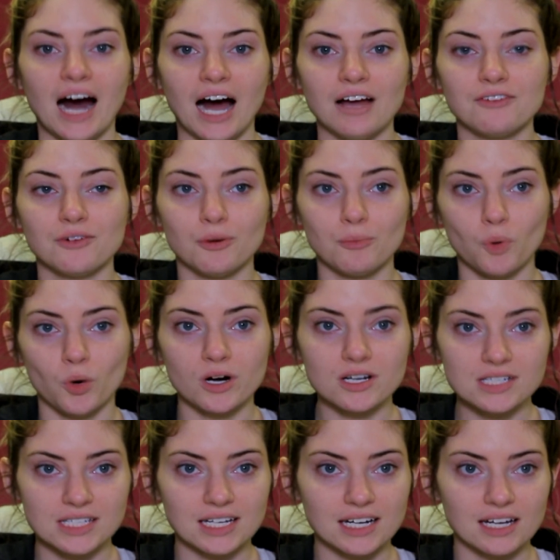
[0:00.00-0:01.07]
I feel more
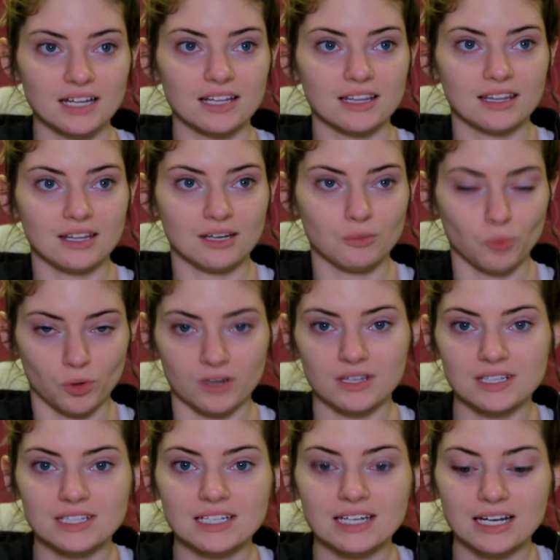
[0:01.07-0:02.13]
sick the more that
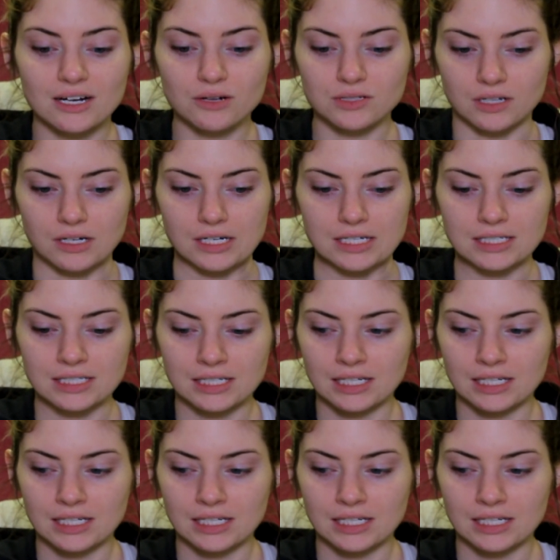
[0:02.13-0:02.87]
the day goes on.